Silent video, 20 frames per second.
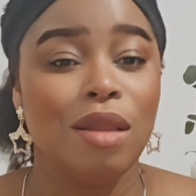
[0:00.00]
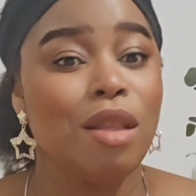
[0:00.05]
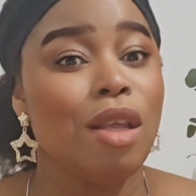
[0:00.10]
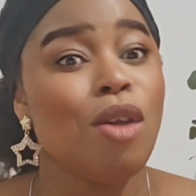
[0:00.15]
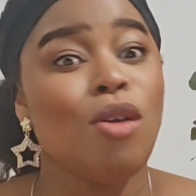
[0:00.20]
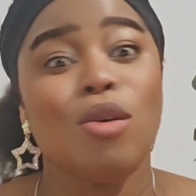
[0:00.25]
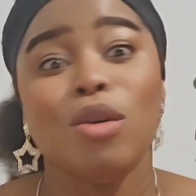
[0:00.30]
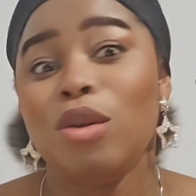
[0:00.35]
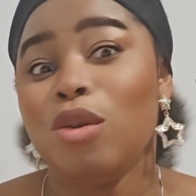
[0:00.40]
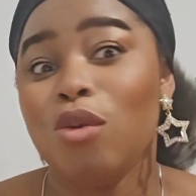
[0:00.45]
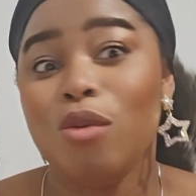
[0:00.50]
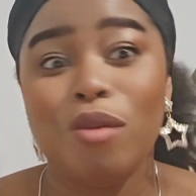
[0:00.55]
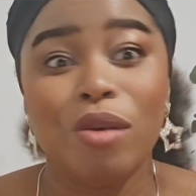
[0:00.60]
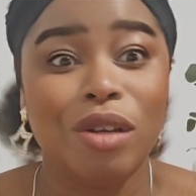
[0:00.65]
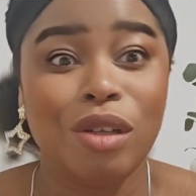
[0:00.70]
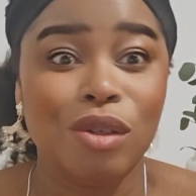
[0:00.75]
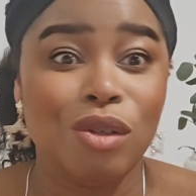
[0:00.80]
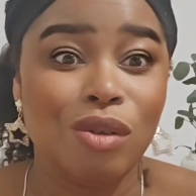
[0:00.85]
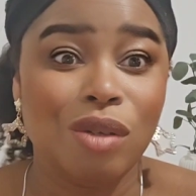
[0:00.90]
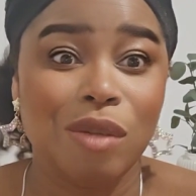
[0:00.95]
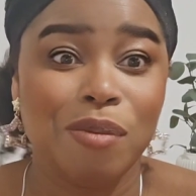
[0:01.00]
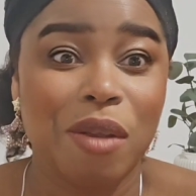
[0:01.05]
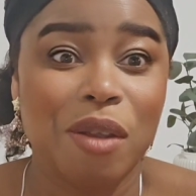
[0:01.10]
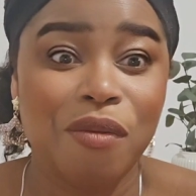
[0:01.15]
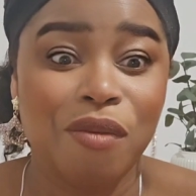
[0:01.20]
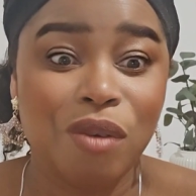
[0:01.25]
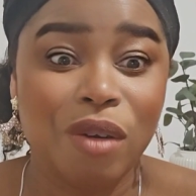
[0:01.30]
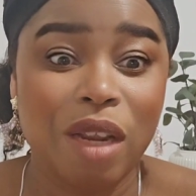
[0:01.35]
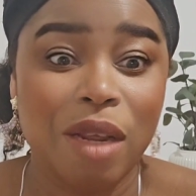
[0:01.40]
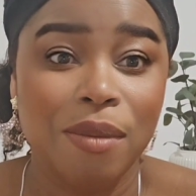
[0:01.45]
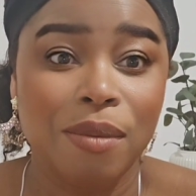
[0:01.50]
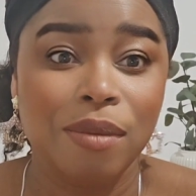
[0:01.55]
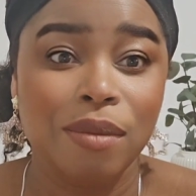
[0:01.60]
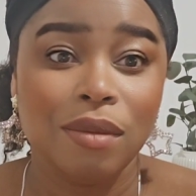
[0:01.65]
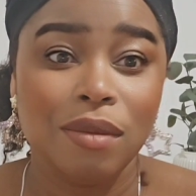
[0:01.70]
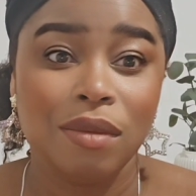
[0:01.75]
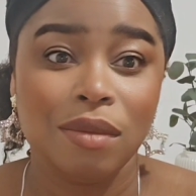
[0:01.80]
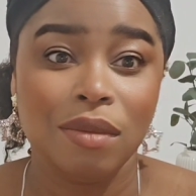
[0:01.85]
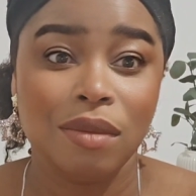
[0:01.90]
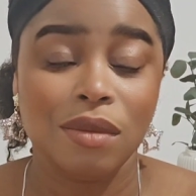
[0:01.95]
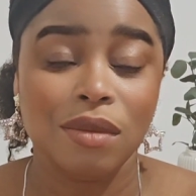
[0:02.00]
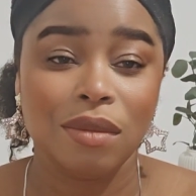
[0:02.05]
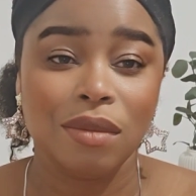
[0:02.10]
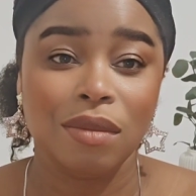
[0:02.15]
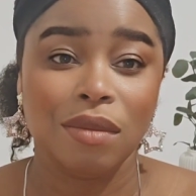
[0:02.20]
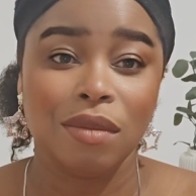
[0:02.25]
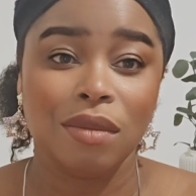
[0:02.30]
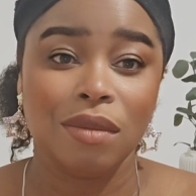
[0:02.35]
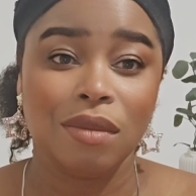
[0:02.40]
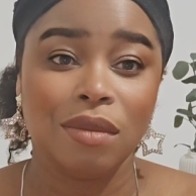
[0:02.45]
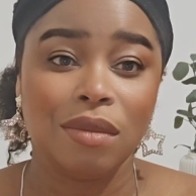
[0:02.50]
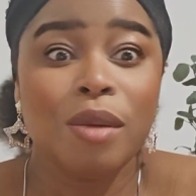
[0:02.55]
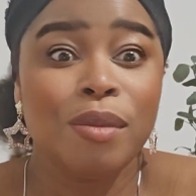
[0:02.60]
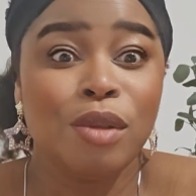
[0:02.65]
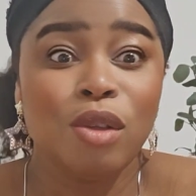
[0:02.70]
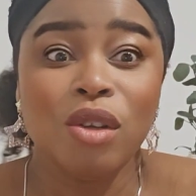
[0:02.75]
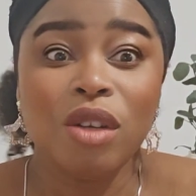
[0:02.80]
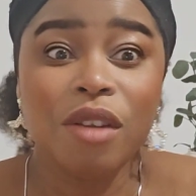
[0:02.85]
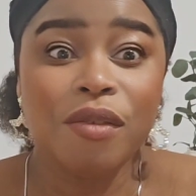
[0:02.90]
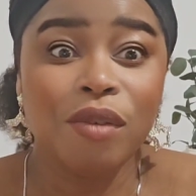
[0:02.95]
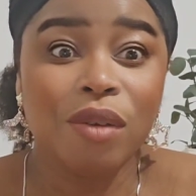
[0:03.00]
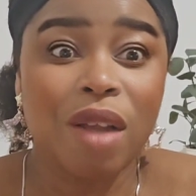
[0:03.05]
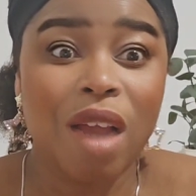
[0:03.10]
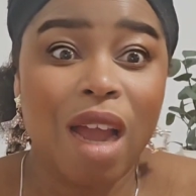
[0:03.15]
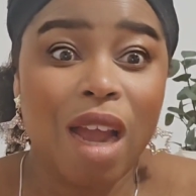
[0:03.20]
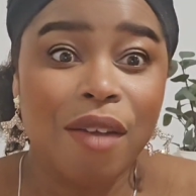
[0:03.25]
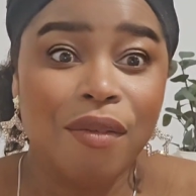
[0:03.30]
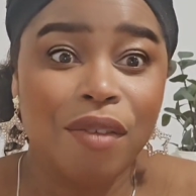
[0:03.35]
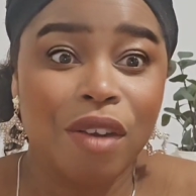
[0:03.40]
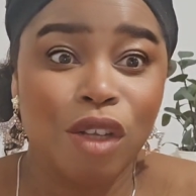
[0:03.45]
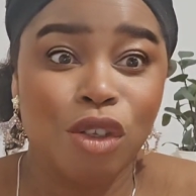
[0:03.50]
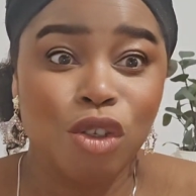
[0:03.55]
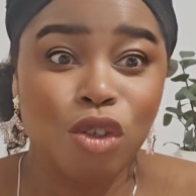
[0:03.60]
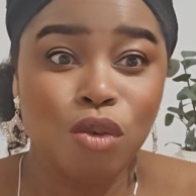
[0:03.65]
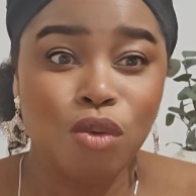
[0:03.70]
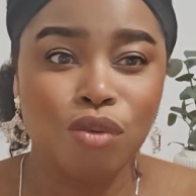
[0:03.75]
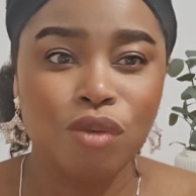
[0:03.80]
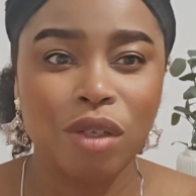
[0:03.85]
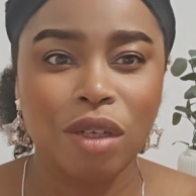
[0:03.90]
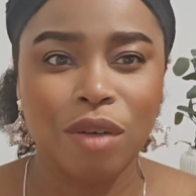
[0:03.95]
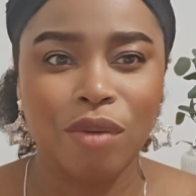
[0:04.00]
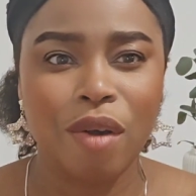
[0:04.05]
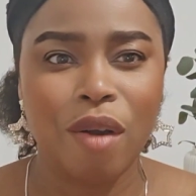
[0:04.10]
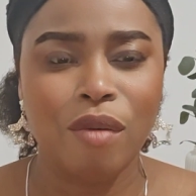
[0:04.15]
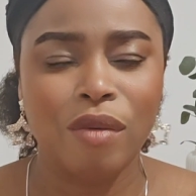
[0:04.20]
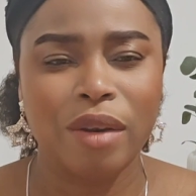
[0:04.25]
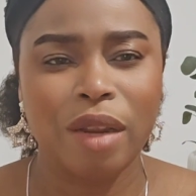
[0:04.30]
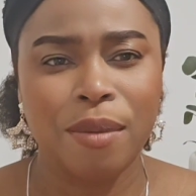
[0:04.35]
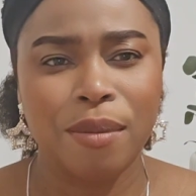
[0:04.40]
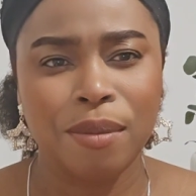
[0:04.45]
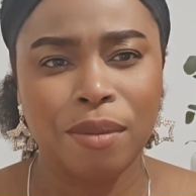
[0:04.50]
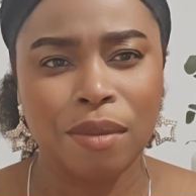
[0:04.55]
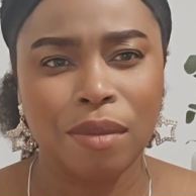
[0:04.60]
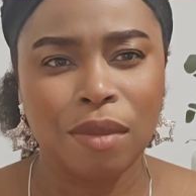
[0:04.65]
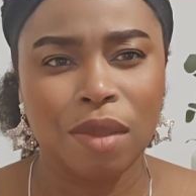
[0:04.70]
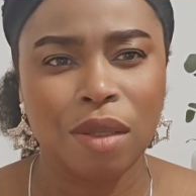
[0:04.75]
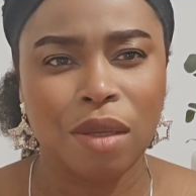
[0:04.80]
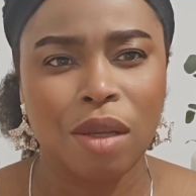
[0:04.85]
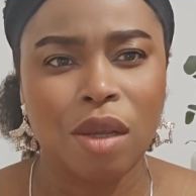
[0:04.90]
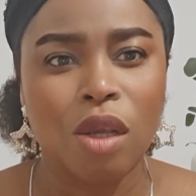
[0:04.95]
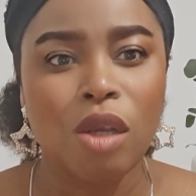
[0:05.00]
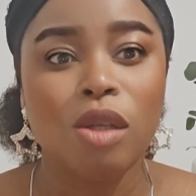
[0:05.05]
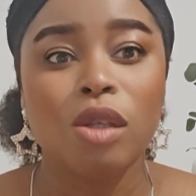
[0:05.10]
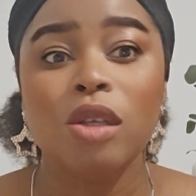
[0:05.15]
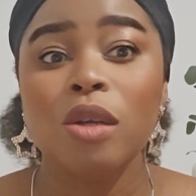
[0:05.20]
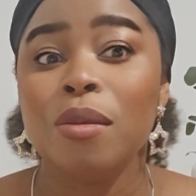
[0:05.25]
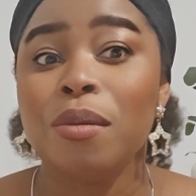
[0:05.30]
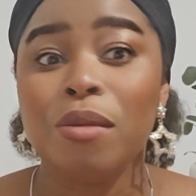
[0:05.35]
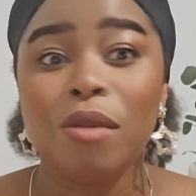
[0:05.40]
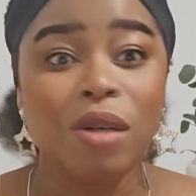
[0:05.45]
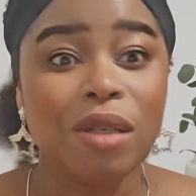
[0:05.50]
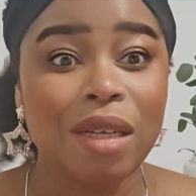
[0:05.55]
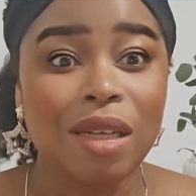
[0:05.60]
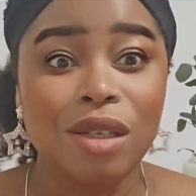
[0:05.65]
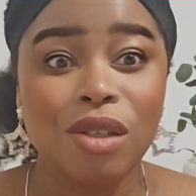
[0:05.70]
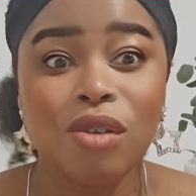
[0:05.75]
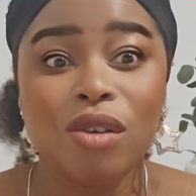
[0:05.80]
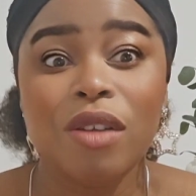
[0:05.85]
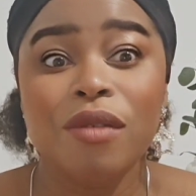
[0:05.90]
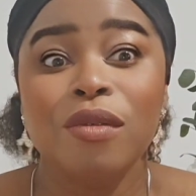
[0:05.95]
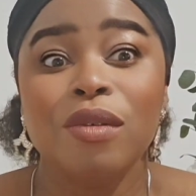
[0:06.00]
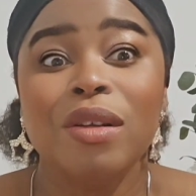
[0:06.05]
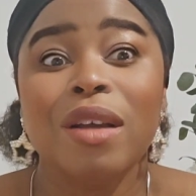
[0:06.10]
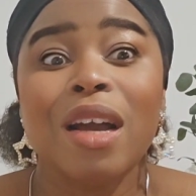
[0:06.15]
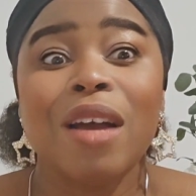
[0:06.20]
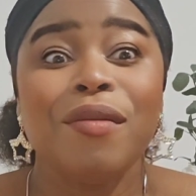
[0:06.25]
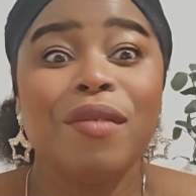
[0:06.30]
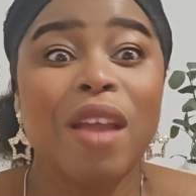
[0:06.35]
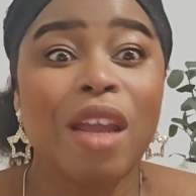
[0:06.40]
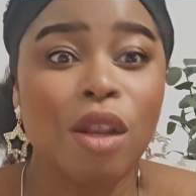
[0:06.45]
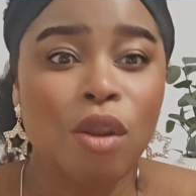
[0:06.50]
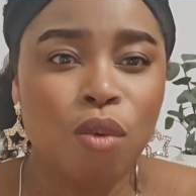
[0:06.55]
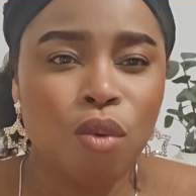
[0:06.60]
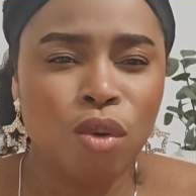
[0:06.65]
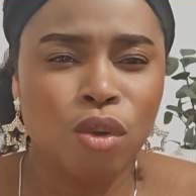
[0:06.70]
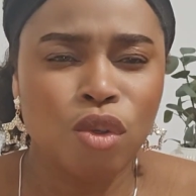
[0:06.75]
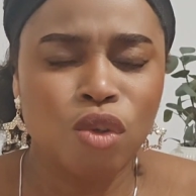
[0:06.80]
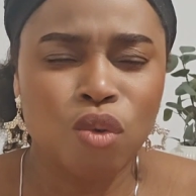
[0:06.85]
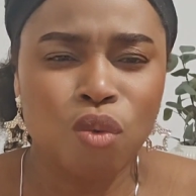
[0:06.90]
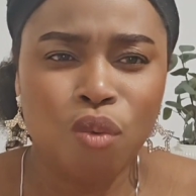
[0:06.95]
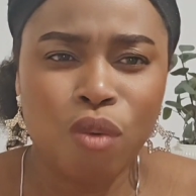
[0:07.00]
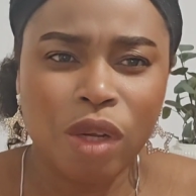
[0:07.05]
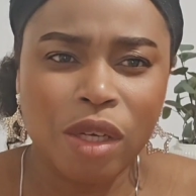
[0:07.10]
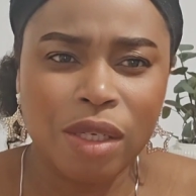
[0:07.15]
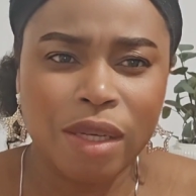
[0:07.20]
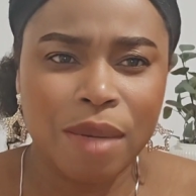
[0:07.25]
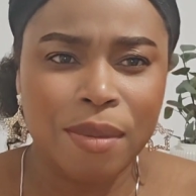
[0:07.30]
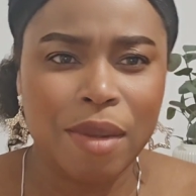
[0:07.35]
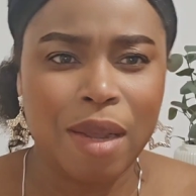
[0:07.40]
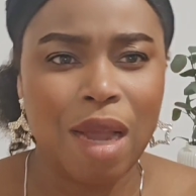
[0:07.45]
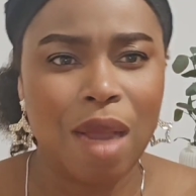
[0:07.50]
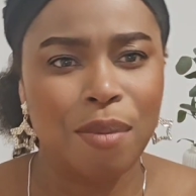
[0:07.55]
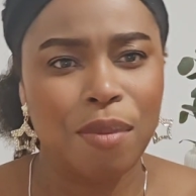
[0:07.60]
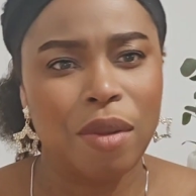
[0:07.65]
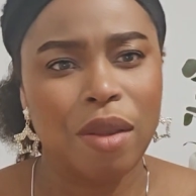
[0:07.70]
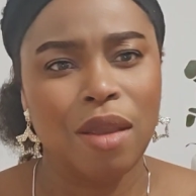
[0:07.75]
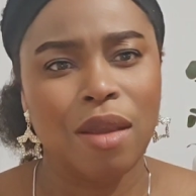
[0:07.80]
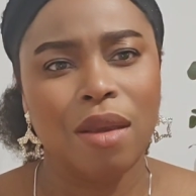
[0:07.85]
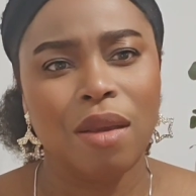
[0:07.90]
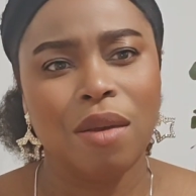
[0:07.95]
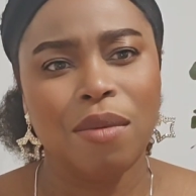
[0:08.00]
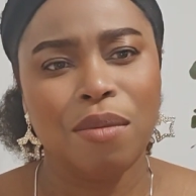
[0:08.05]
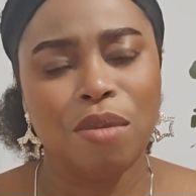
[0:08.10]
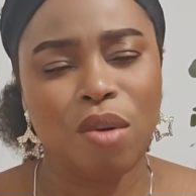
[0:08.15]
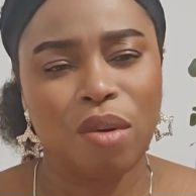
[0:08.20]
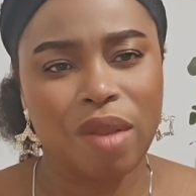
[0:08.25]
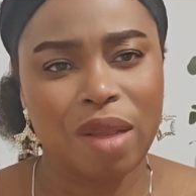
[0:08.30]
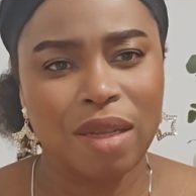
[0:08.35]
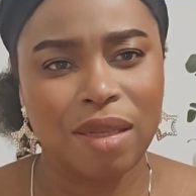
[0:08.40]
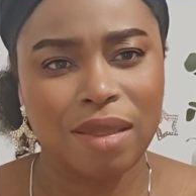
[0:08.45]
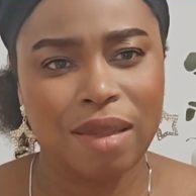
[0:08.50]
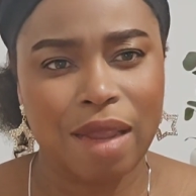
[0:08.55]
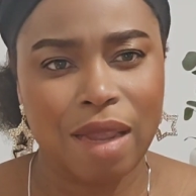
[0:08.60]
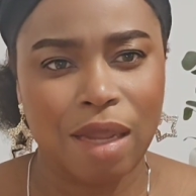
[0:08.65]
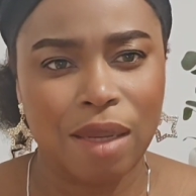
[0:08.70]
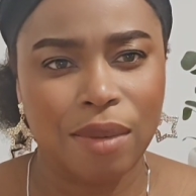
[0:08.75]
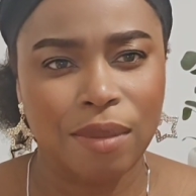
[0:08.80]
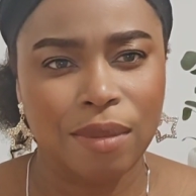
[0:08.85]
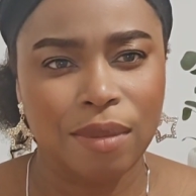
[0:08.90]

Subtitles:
They got nobody to speak for them. Some don't even have their children around them. Some mothers don't even have anyone to wish them happy Mother's Day.